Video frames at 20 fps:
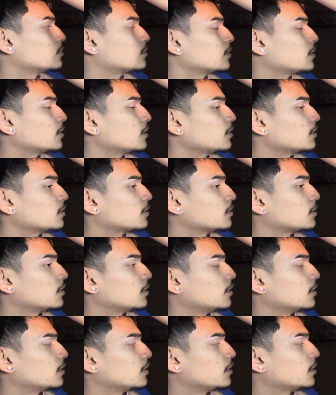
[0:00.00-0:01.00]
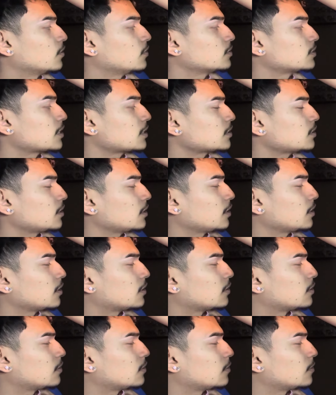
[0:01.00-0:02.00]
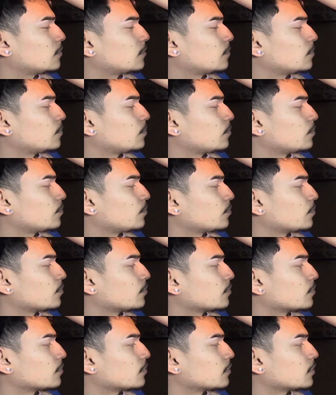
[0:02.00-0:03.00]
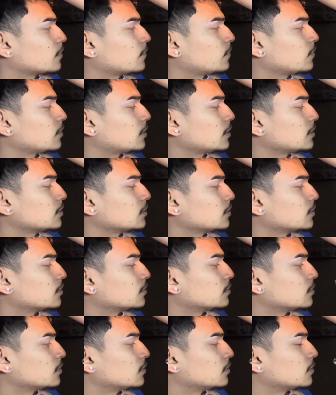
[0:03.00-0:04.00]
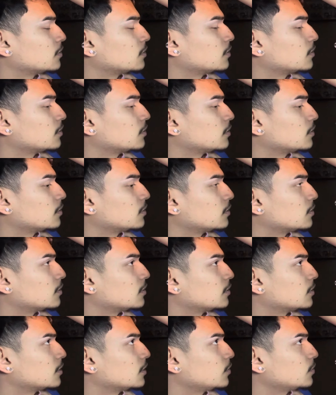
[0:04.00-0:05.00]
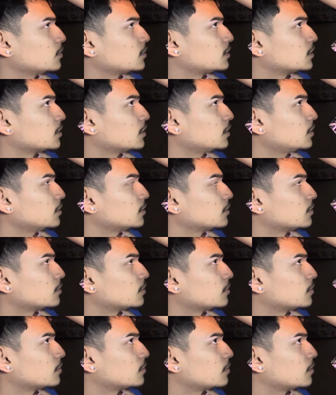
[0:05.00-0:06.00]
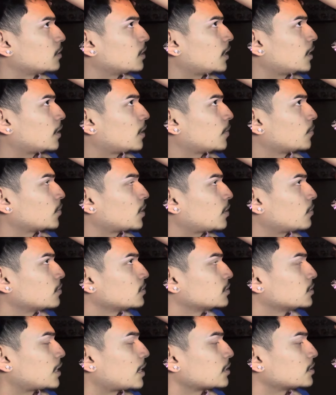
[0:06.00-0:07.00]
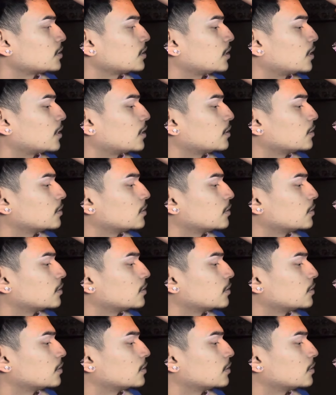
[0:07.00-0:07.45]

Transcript: were like. It was actually um a few days ago. It was good. Um, I was actually kind